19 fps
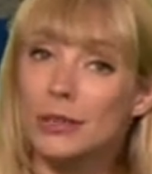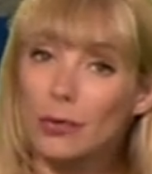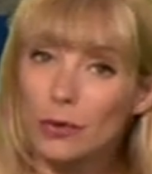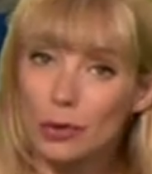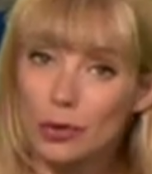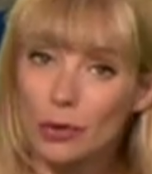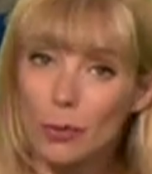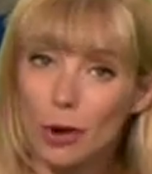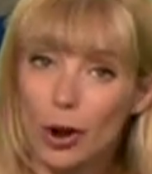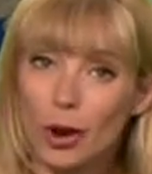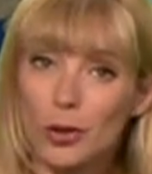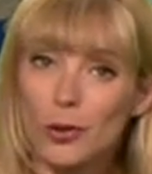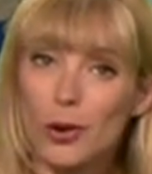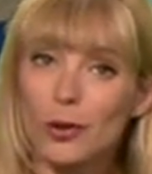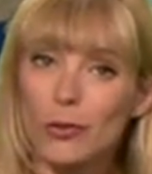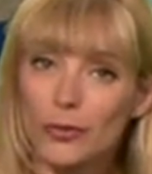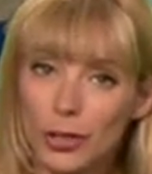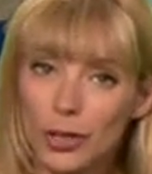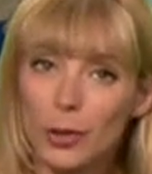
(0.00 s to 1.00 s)
So for tomorrow,
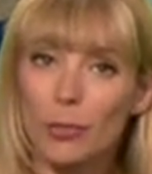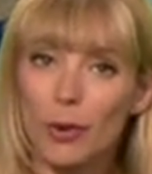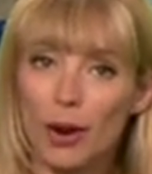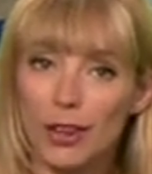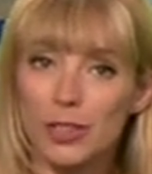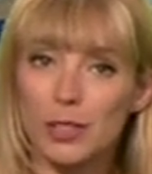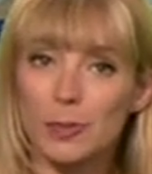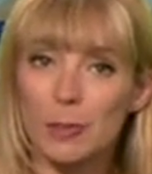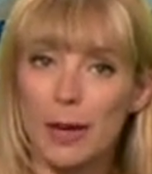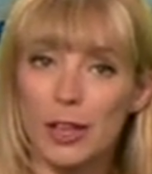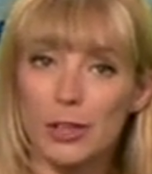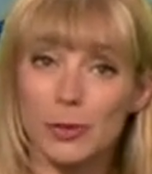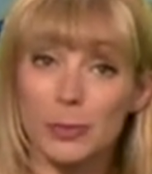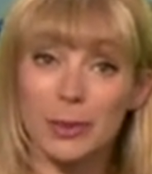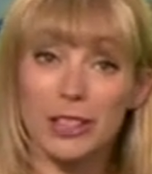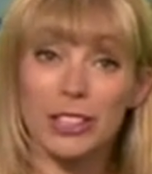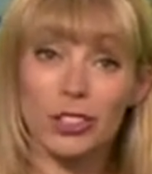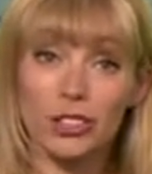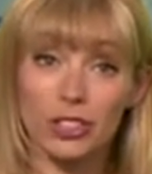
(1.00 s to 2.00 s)
a few bright spells,
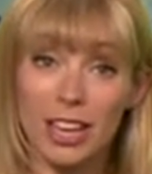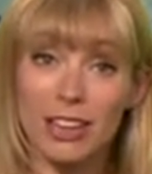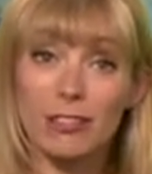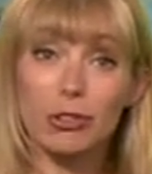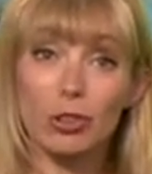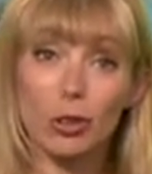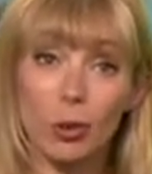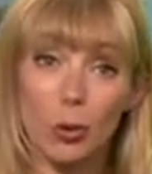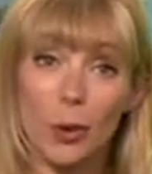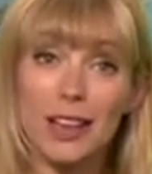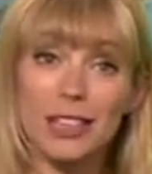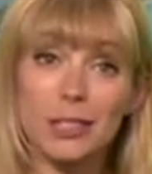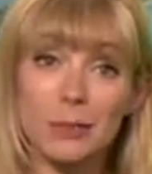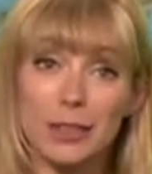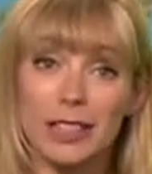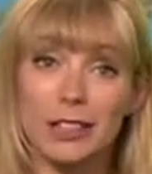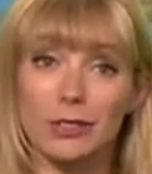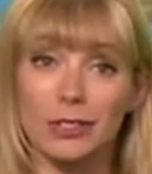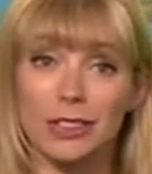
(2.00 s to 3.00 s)
but in general quite a
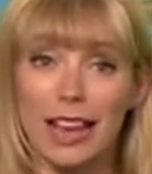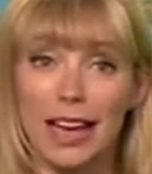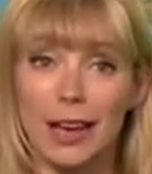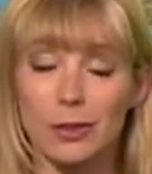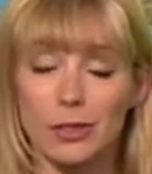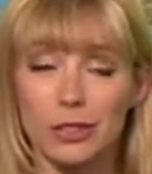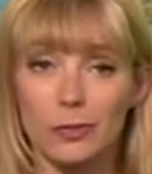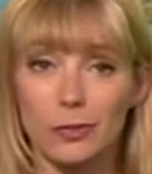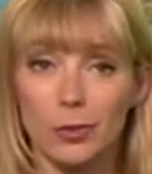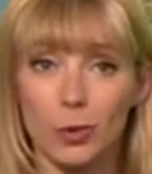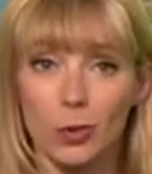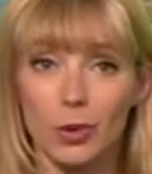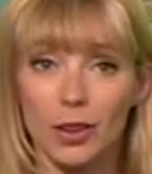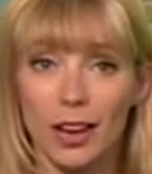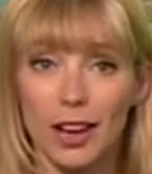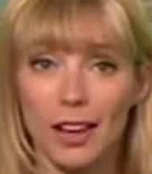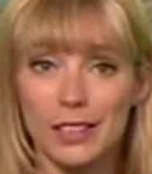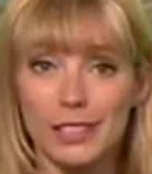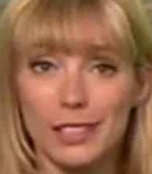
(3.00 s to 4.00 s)
bit of cloud in the
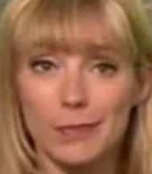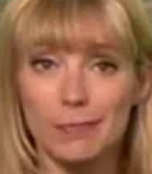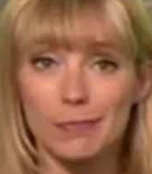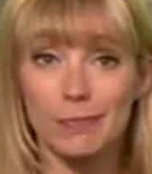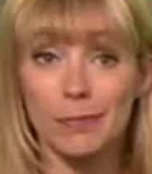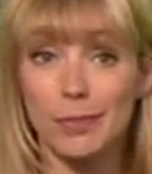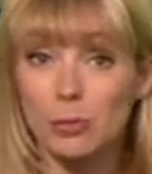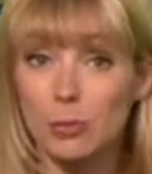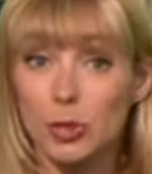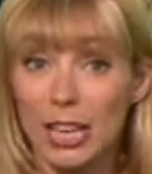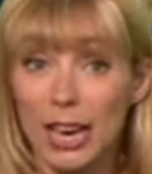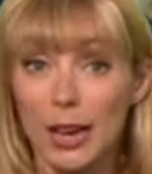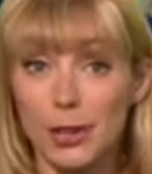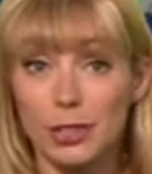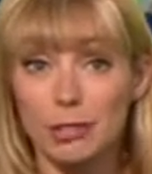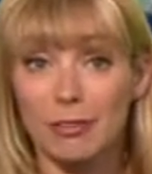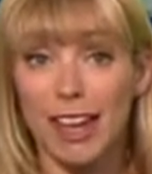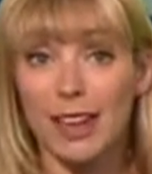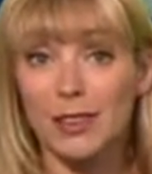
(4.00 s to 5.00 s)
forecast some
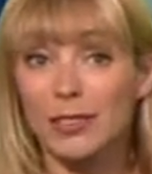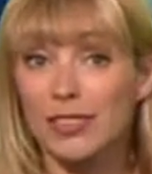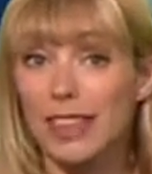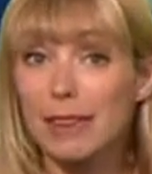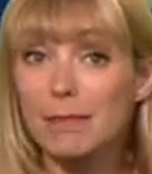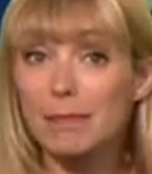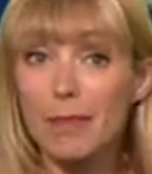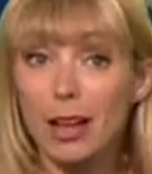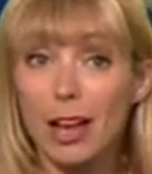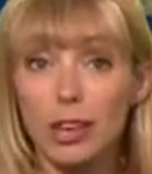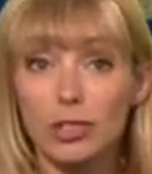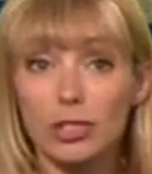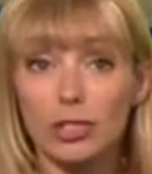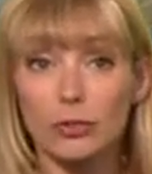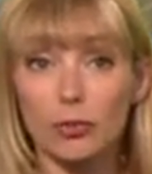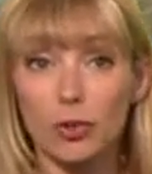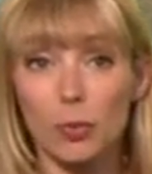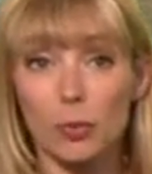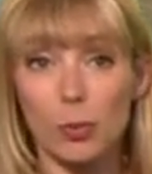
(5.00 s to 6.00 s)
showers around and they merge
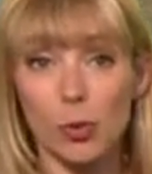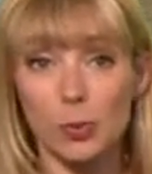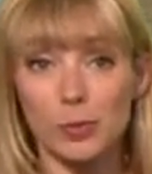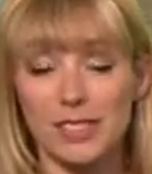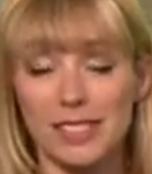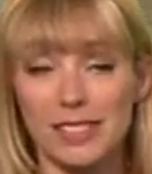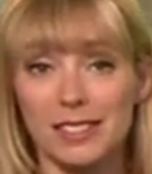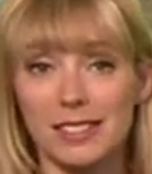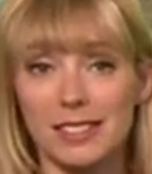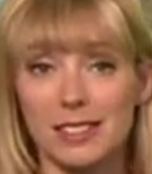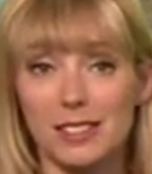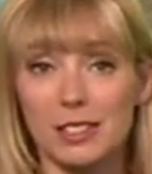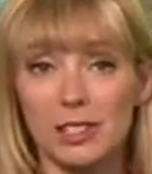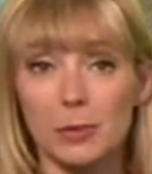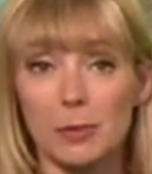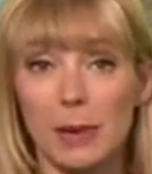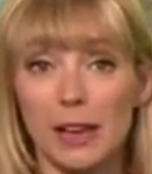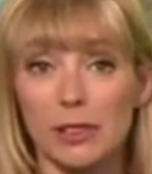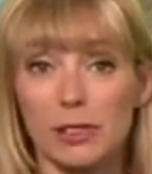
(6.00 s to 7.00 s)
to form more persistent
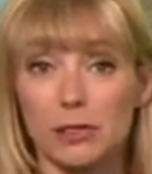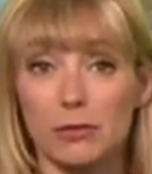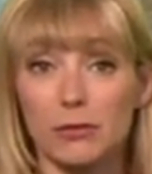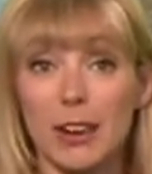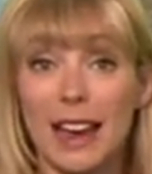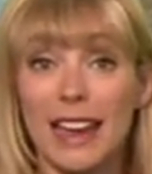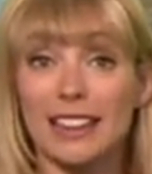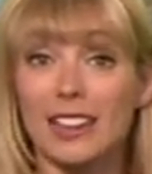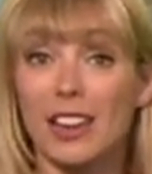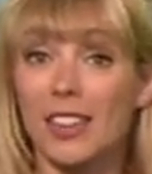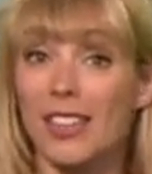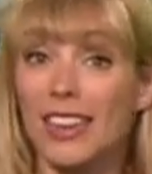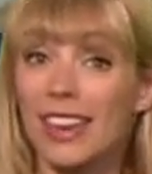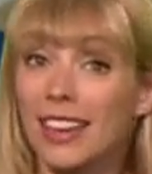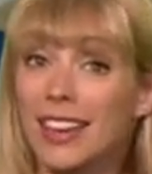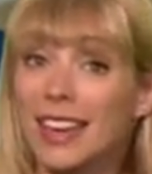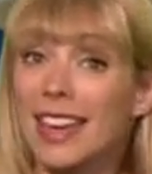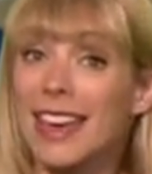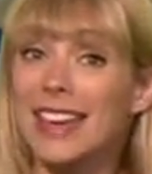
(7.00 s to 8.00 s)
spells of rain. And I
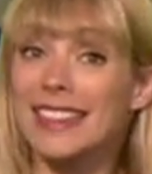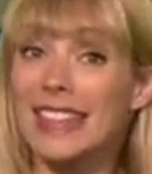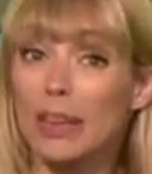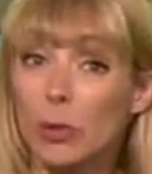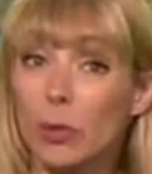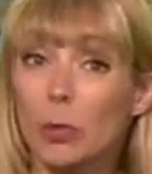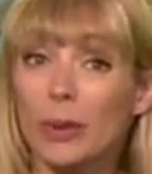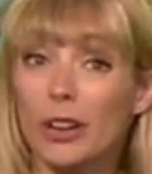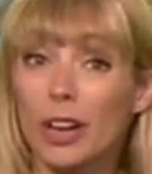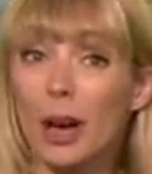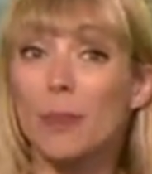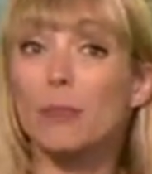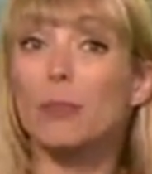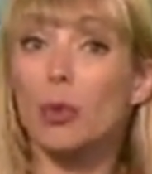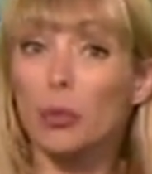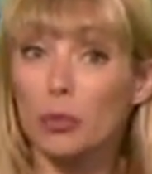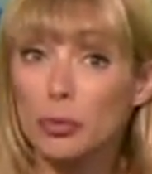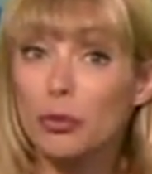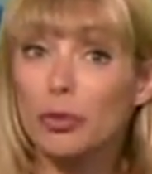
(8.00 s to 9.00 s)
think they will become
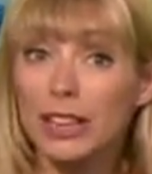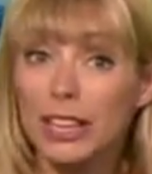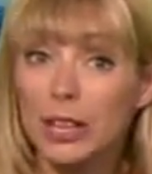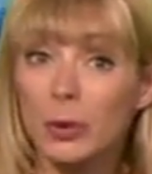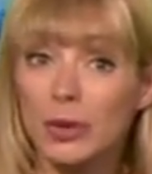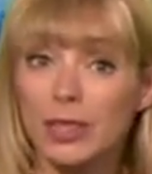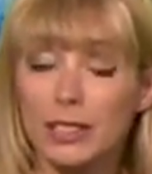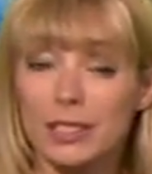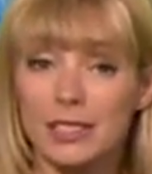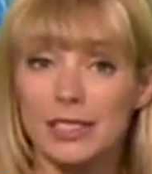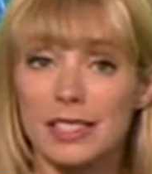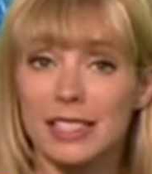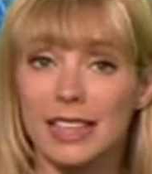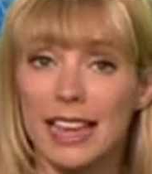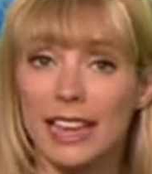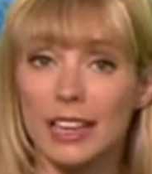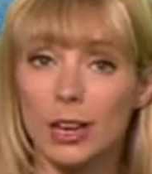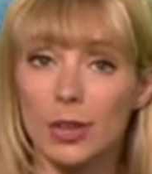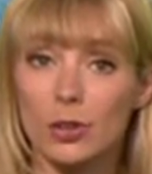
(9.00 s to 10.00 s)
more frequent as the
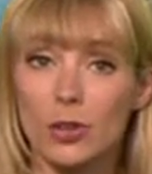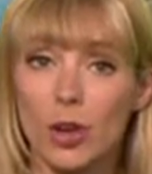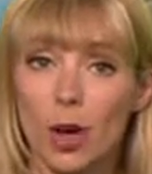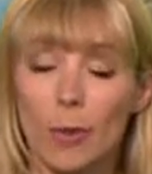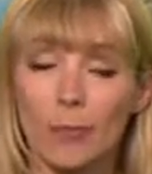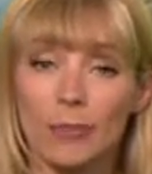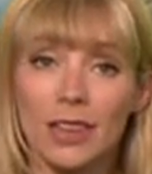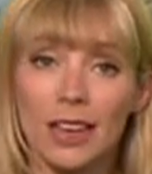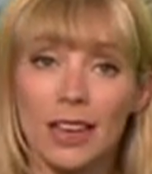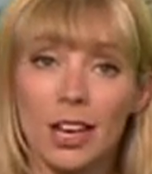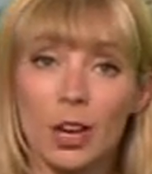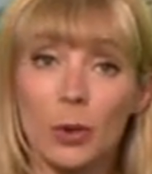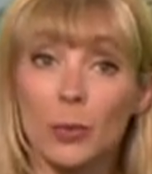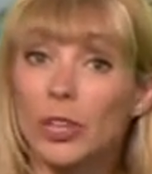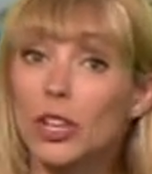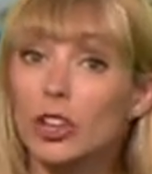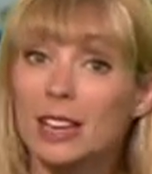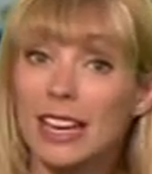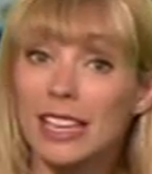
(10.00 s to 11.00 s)
day goes on.
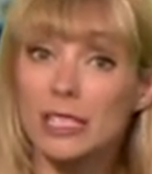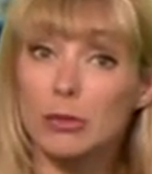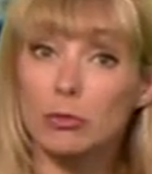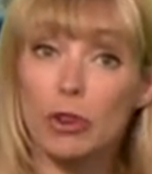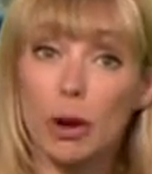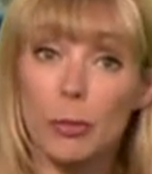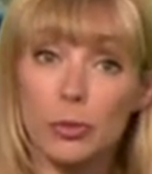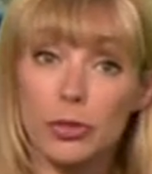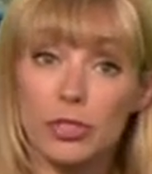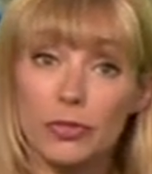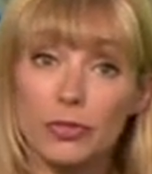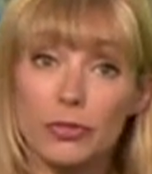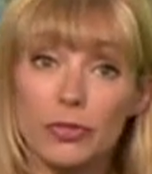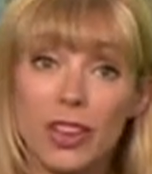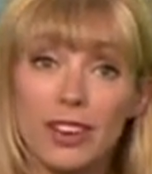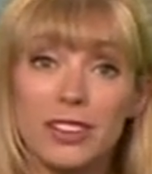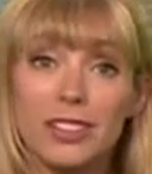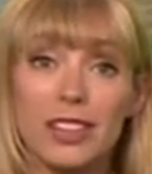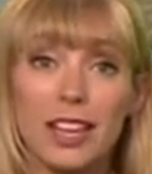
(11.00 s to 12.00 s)
We could get some rumbles of
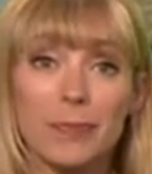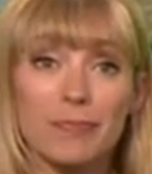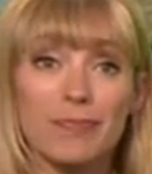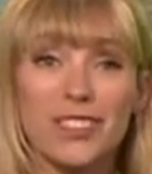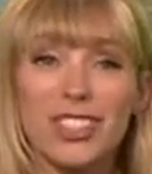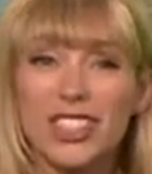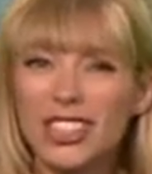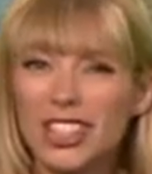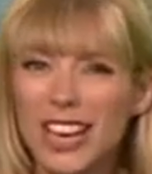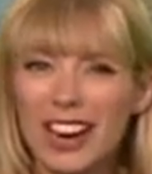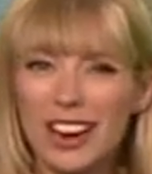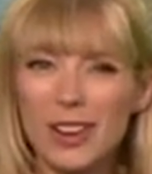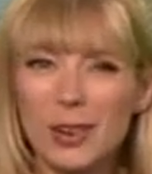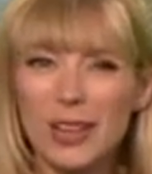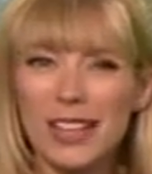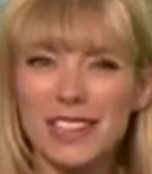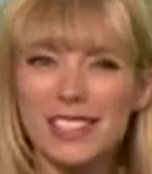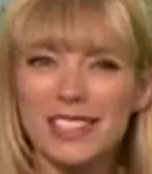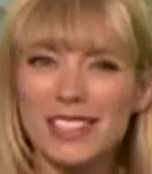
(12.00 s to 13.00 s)
thunder. The
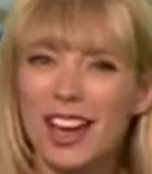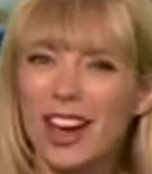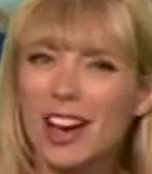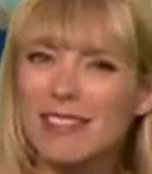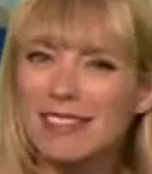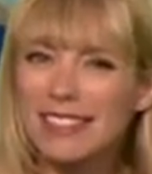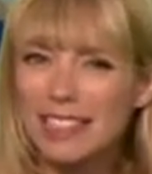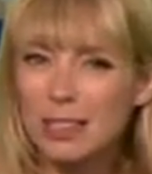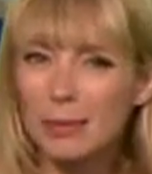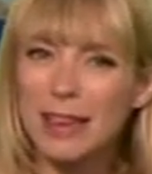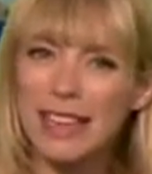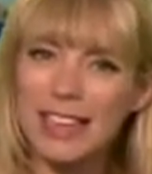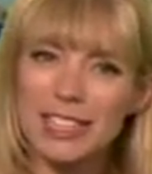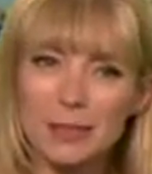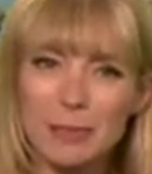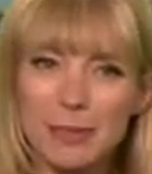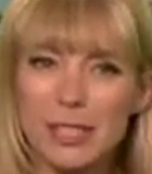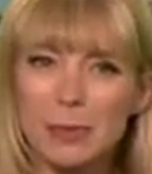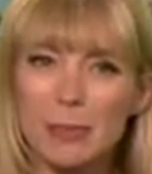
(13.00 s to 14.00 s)
showers are a little bit
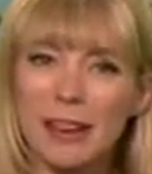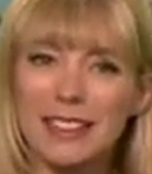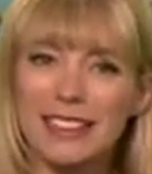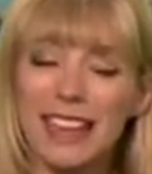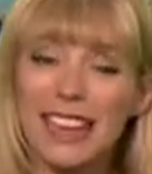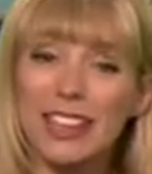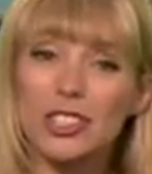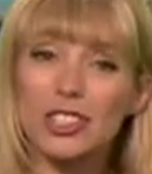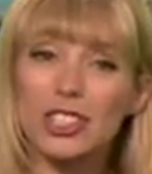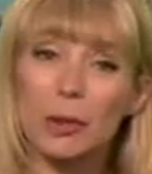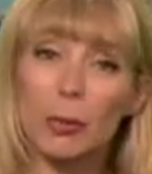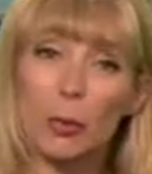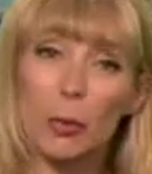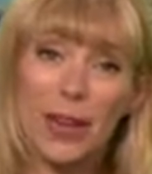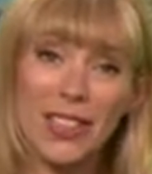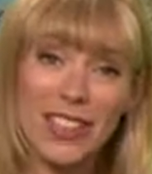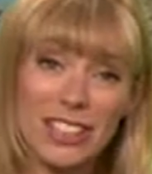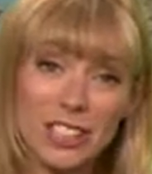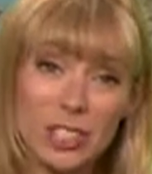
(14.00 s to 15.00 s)
hit and miss by nature, but
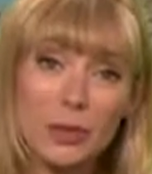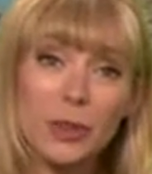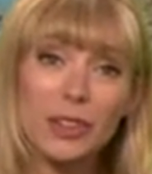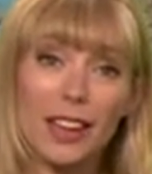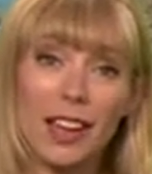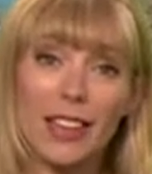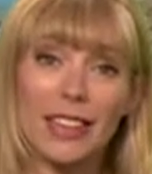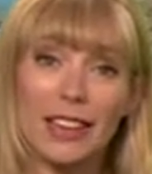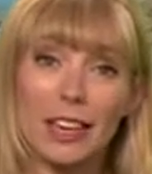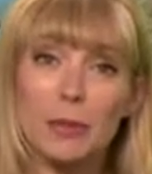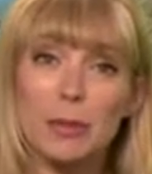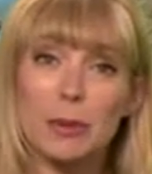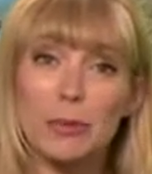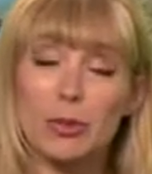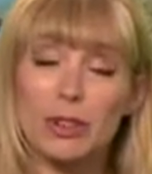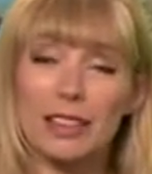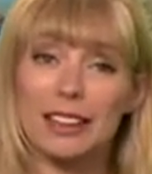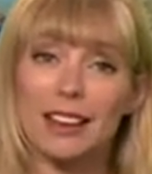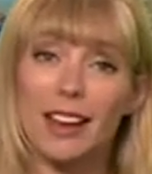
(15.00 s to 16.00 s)
where they do occur, they could be
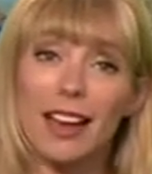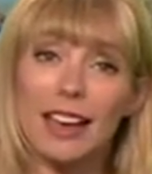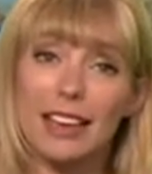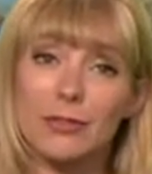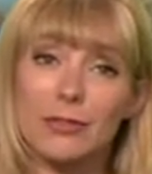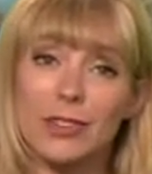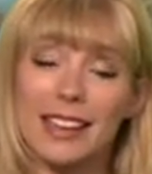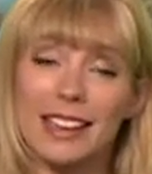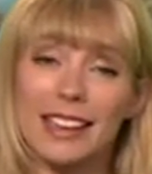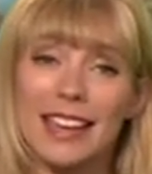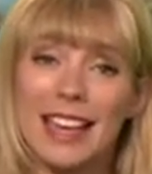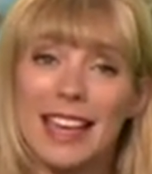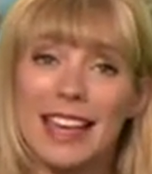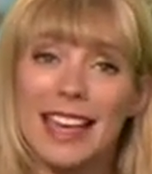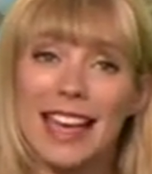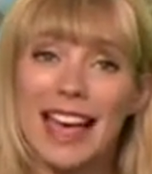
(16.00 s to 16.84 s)
pretty lively.